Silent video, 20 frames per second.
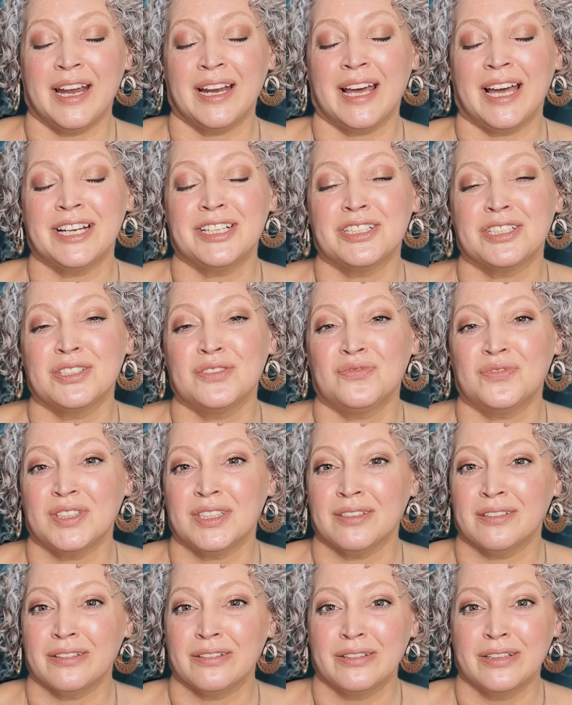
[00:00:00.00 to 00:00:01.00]
And I just
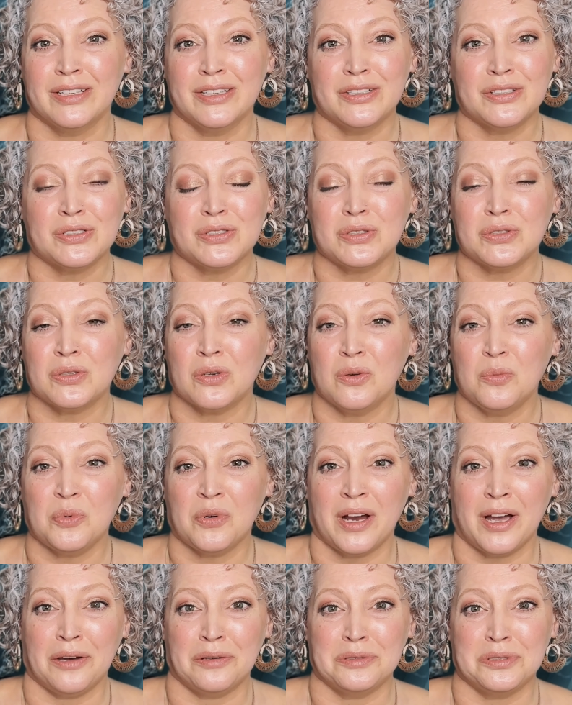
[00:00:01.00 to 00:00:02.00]
feel so
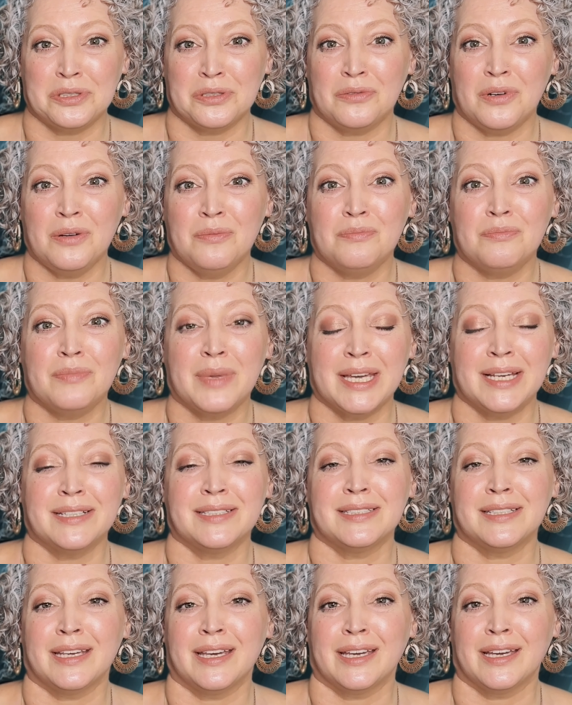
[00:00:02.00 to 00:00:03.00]
proud, so
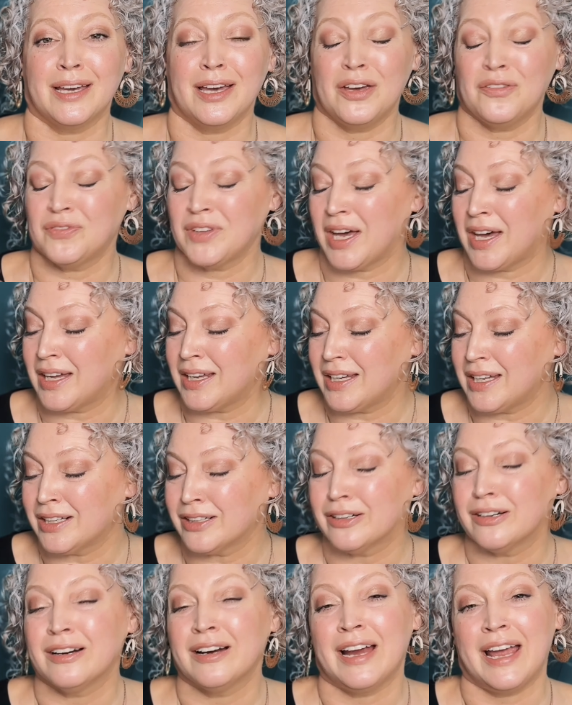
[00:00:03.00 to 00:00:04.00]
amazing of that
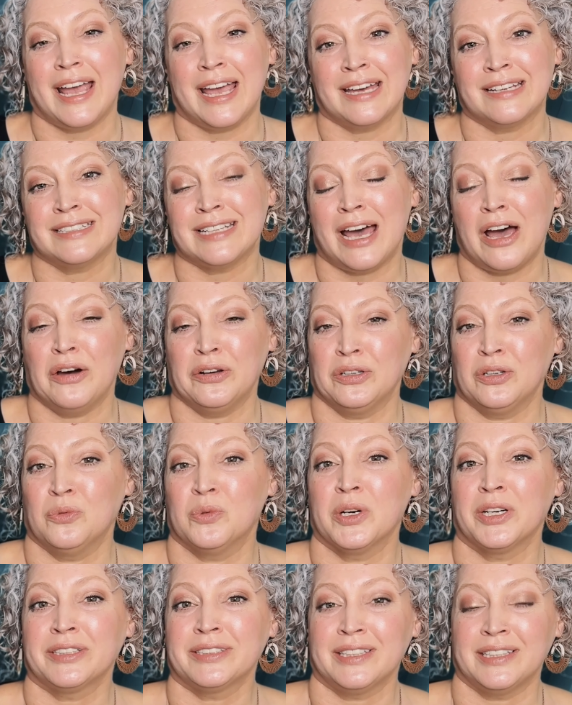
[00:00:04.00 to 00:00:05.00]
inner and outer
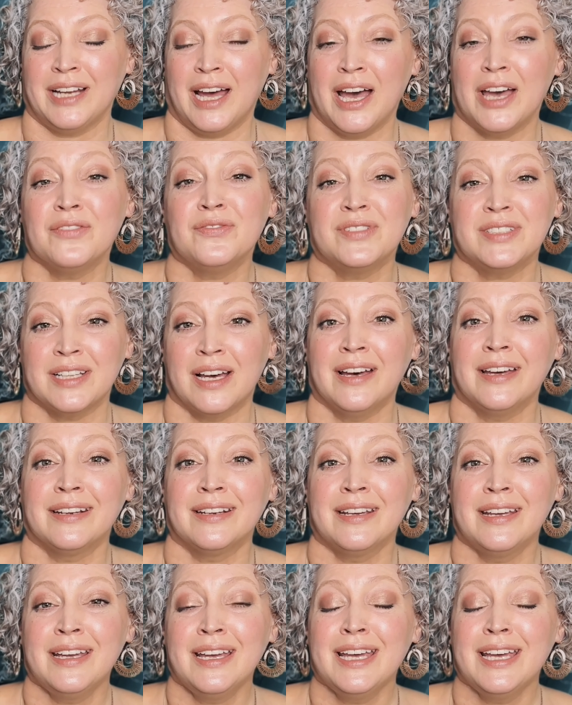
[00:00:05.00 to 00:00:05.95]
work that I've done.